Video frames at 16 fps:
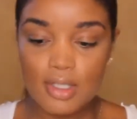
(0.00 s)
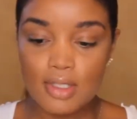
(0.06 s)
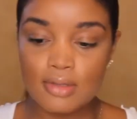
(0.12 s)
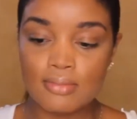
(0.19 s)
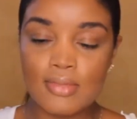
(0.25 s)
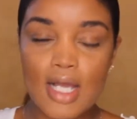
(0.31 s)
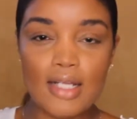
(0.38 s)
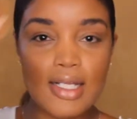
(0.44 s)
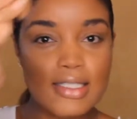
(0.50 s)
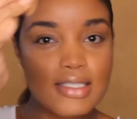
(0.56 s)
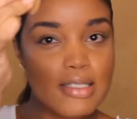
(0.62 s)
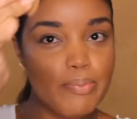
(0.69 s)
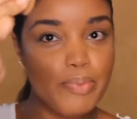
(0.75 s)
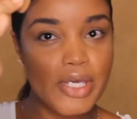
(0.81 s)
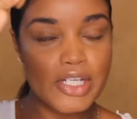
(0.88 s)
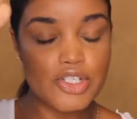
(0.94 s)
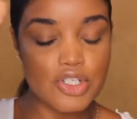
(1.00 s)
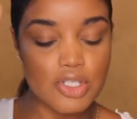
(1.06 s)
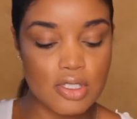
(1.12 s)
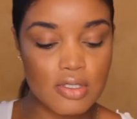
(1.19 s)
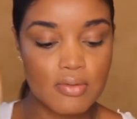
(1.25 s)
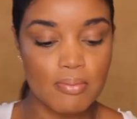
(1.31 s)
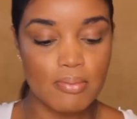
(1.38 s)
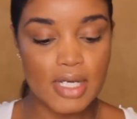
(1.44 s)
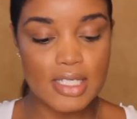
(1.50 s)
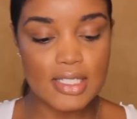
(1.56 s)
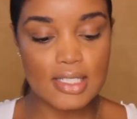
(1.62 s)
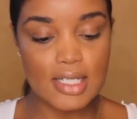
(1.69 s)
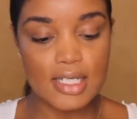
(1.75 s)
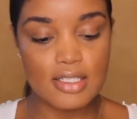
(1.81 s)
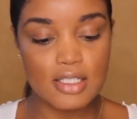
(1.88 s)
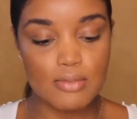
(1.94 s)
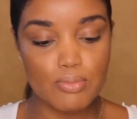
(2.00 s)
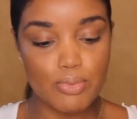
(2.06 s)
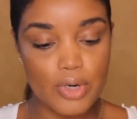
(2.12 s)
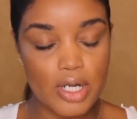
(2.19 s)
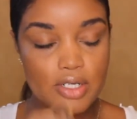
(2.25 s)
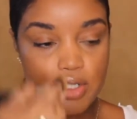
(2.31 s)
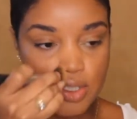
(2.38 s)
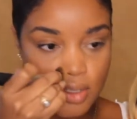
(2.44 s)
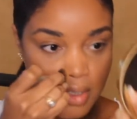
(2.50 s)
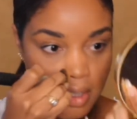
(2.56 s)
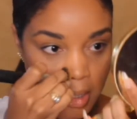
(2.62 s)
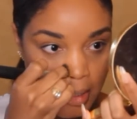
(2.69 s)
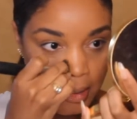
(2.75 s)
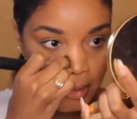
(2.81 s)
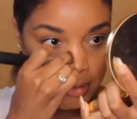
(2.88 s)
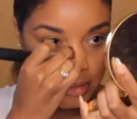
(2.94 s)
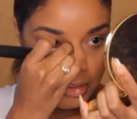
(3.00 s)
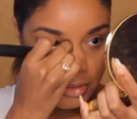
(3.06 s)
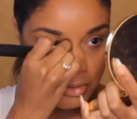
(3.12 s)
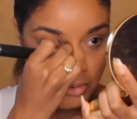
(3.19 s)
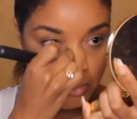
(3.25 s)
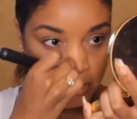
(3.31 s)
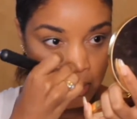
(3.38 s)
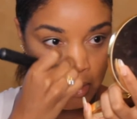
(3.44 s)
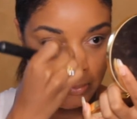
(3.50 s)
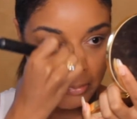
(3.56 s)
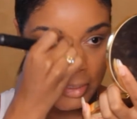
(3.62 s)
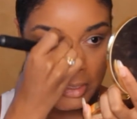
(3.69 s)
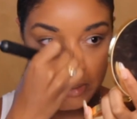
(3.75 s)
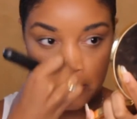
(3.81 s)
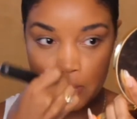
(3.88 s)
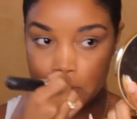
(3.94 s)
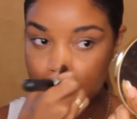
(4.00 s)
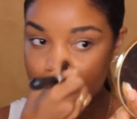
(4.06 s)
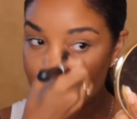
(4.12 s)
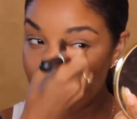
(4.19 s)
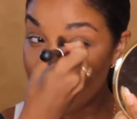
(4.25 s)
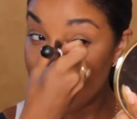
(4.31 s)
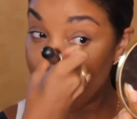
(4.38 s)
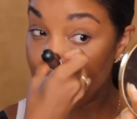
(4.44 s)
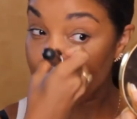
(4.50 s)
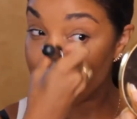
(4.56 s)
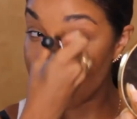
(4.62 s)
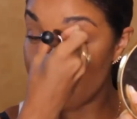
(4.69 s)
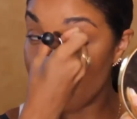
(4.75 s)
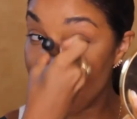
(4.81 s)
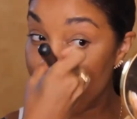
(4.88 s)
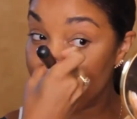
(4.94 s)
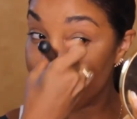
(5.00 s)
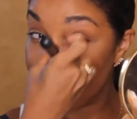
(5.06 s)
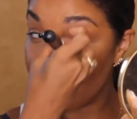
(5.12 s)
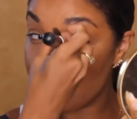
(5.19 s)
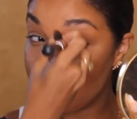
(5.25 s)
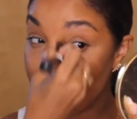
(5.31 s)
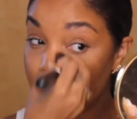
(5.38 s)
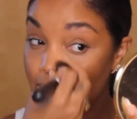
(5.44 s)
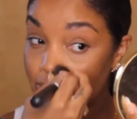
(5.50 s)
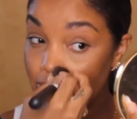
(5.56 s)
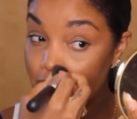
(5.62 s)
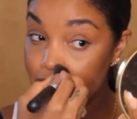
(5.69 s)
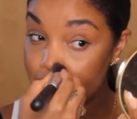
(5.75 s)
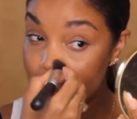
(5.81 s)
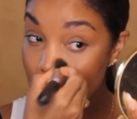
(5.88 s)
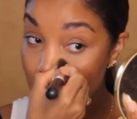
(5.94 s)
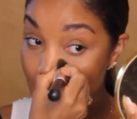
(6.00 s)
and I like to pinch my slanted brush and just go along my nose with the extra powder that's on the brush.